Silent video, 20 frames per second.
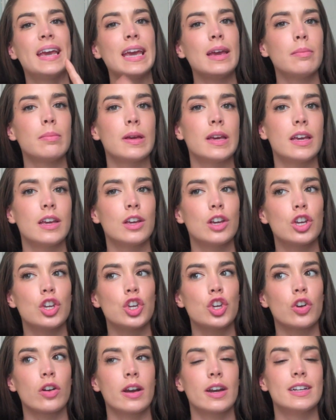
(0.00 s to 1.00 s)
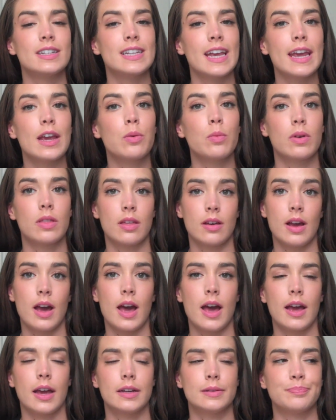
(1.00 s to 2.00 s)
Maybe you're on a date with a
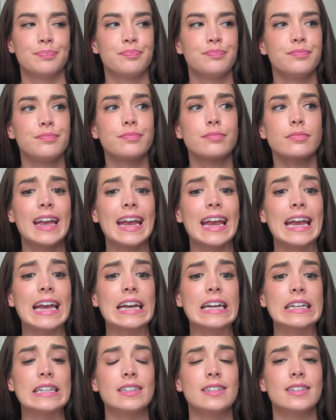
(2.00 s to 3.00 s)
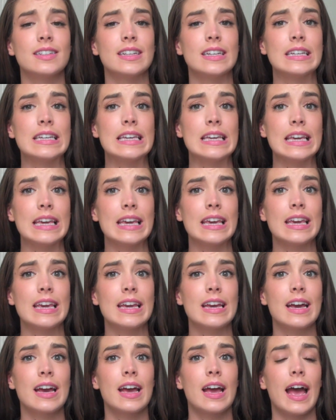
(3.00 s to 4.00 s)
guy and
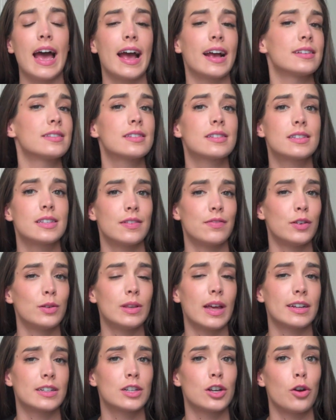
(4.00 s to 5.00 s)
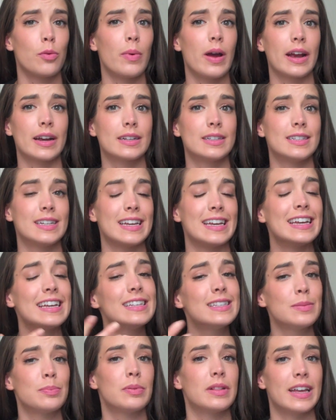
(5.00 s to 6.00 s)
he asks if you'd like to go back to
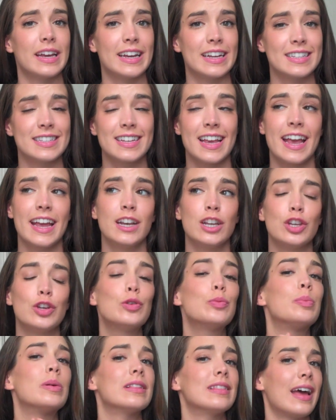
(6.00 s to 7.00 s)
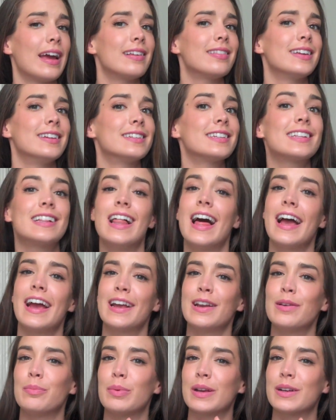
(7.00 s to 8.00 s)
his place and you politely
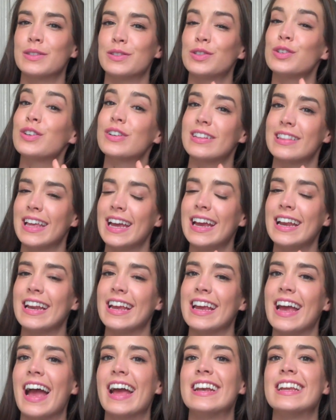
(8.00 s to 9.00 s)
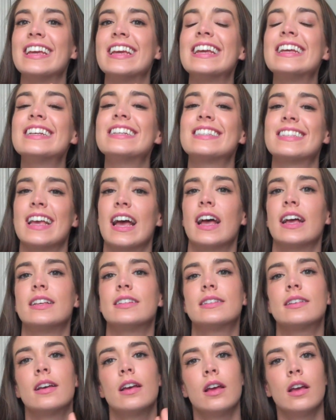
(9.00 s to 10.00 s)
decline because you're a lady, and he
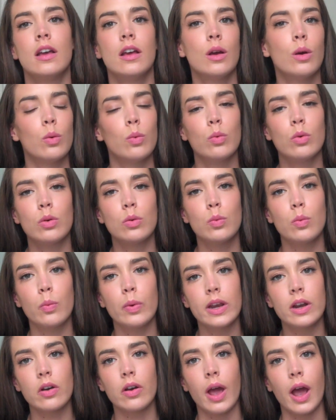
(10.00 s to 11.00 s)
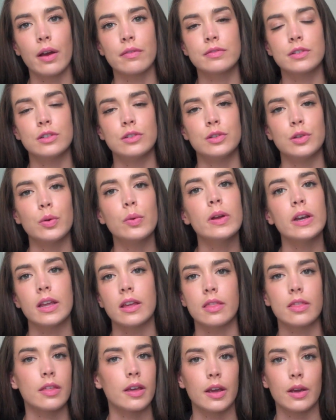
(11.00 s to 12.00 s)
says, well, we don't have to do
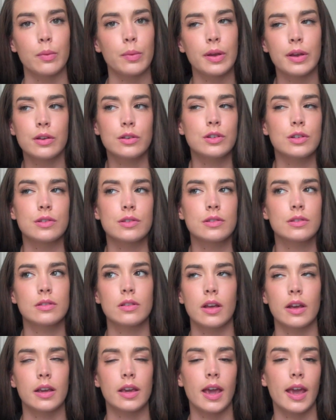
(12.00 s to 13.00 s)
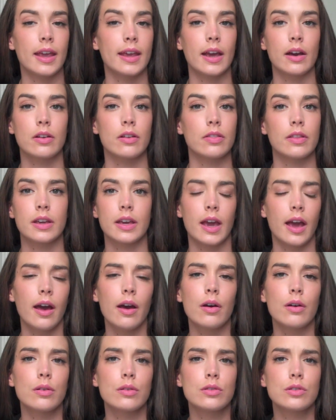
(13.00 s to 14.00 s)
anything, we could just like hang out on the
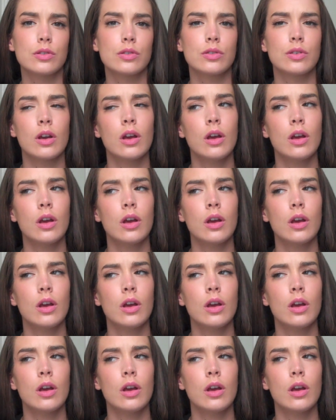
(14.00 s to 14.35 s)
couch.